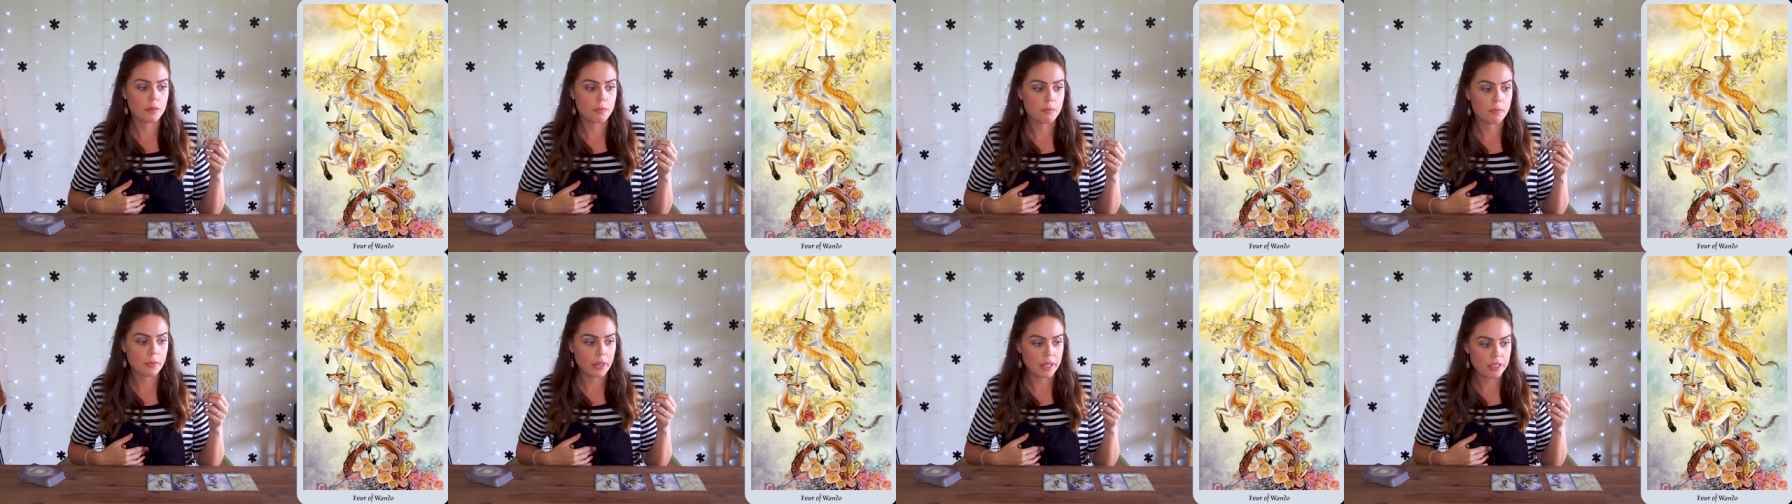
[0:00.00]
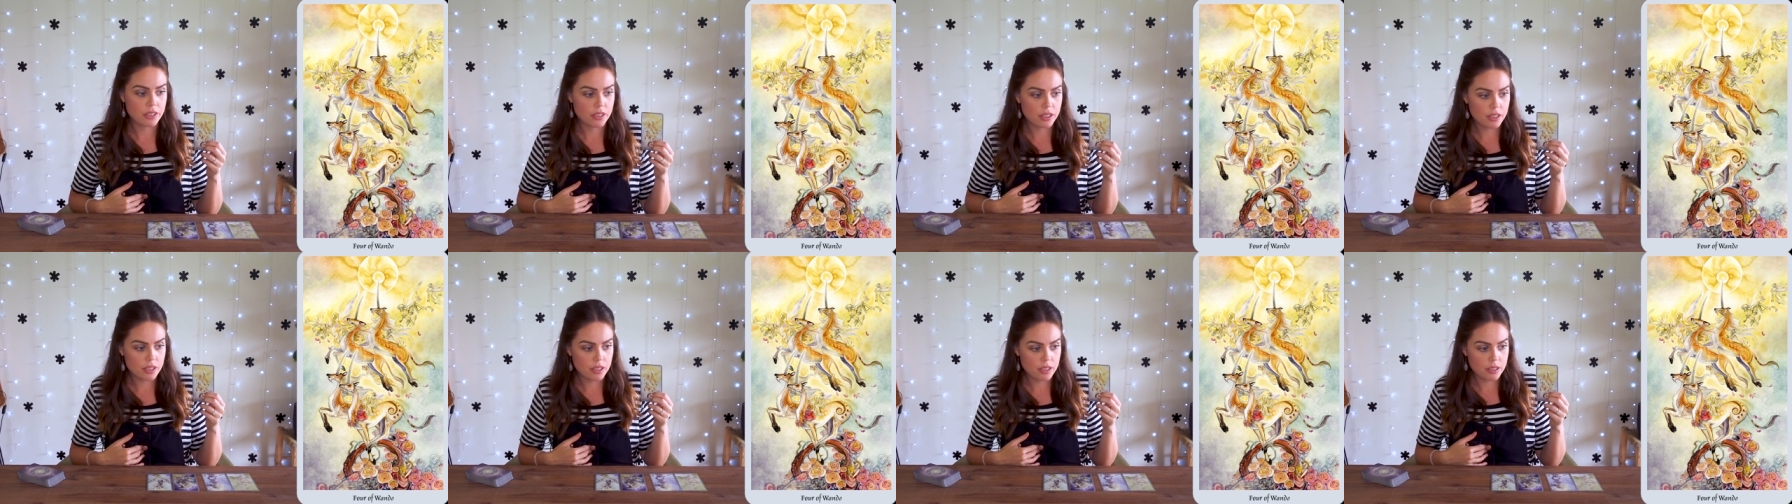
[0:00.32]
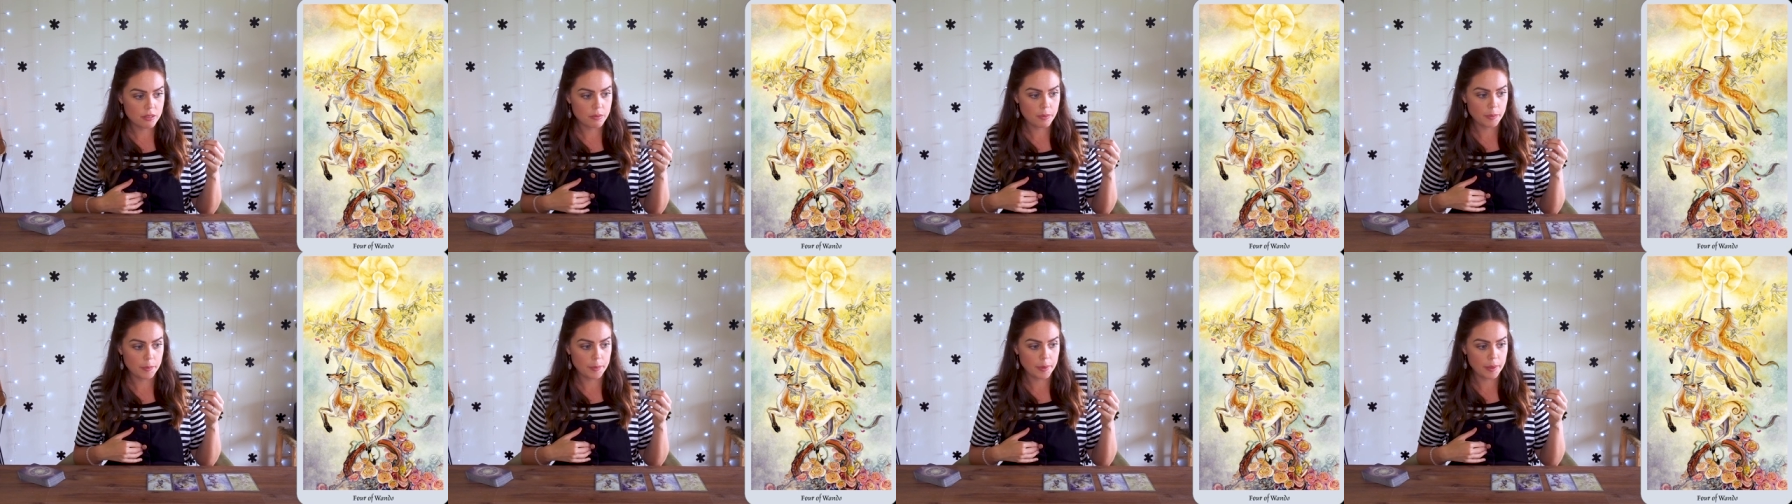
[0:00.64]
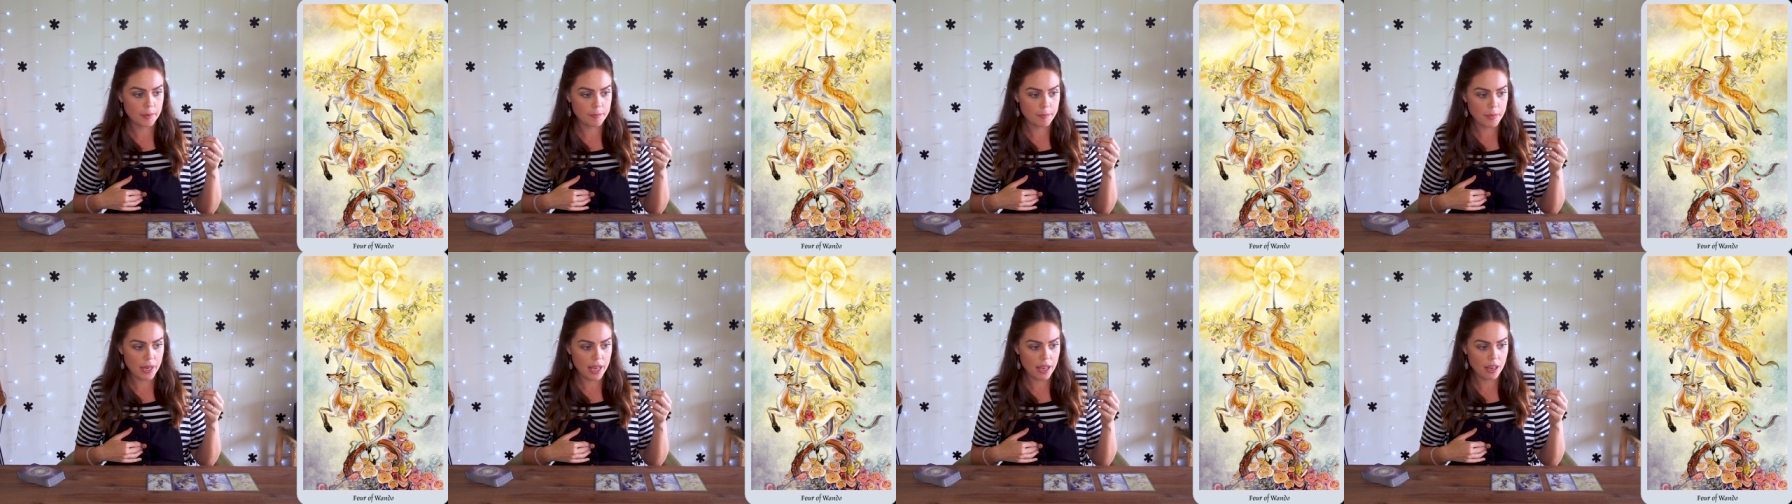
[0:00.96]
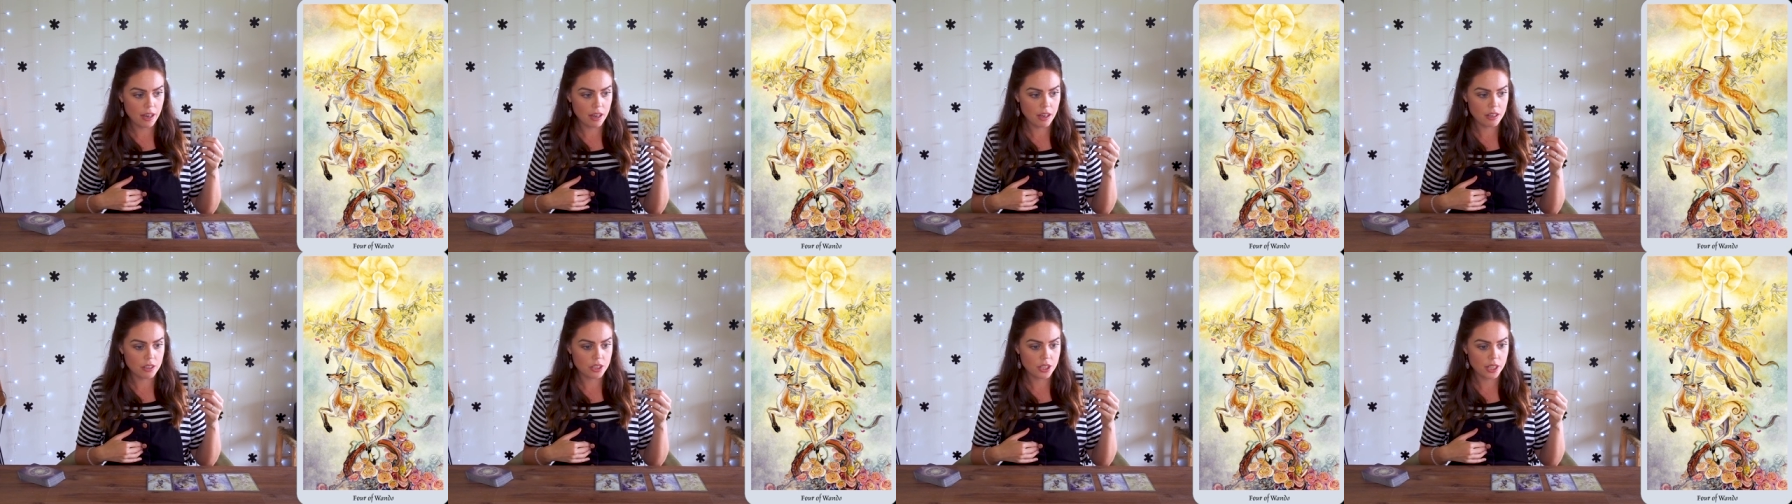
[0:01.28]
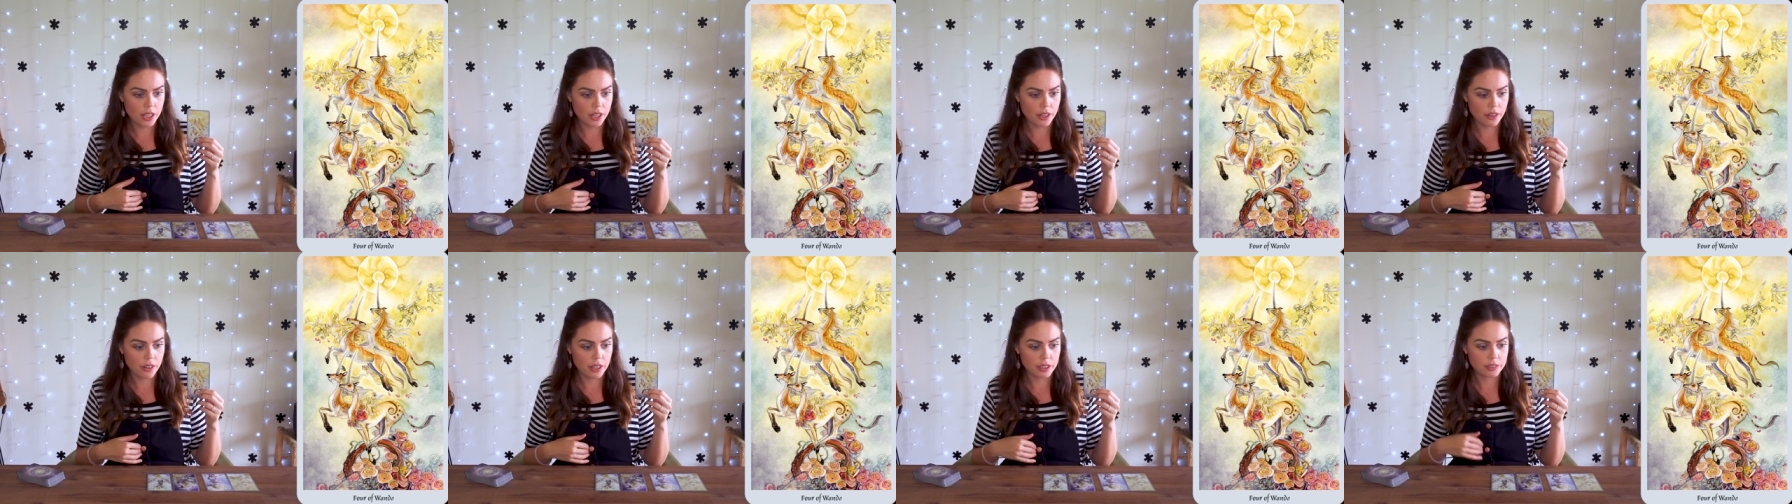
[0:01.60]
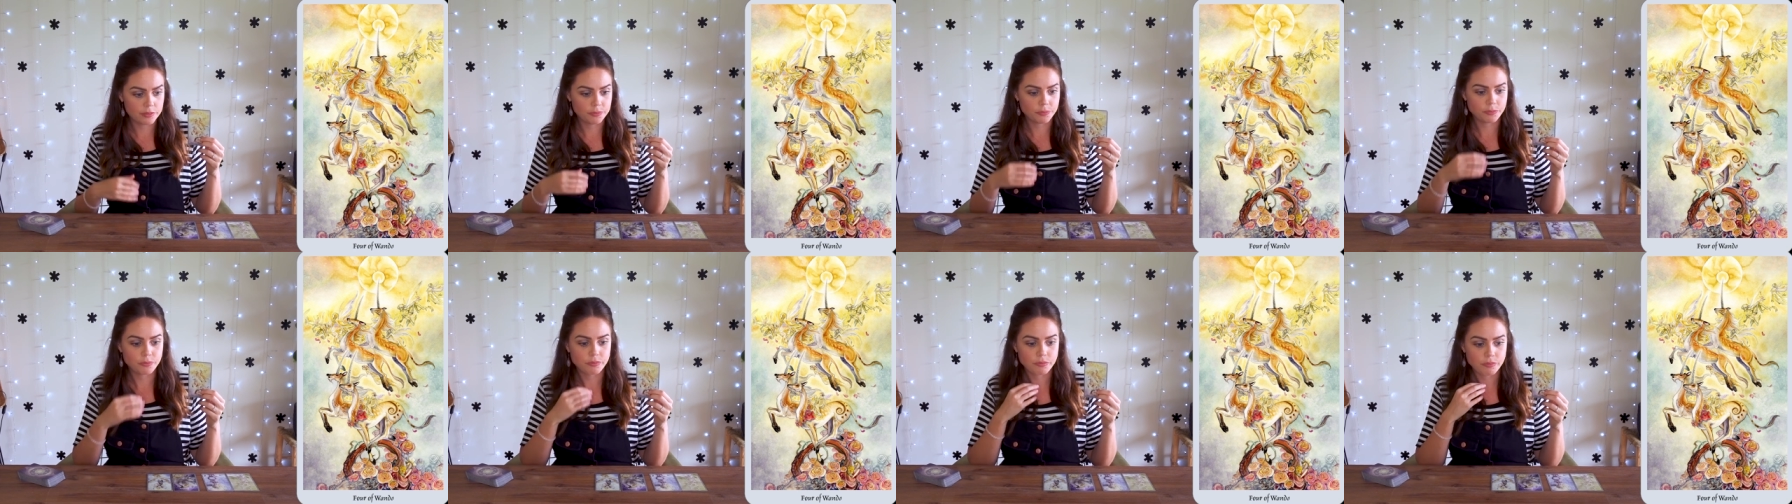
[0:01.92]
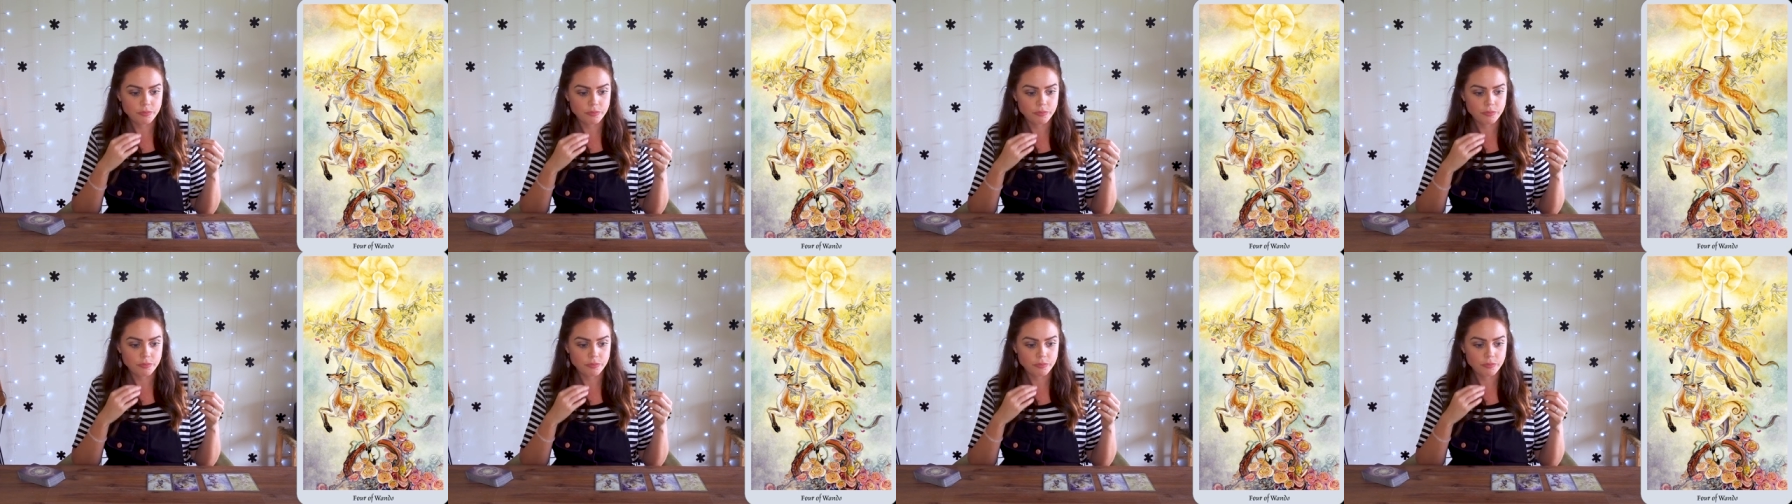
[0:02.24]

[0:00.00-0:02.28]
my heart chakra.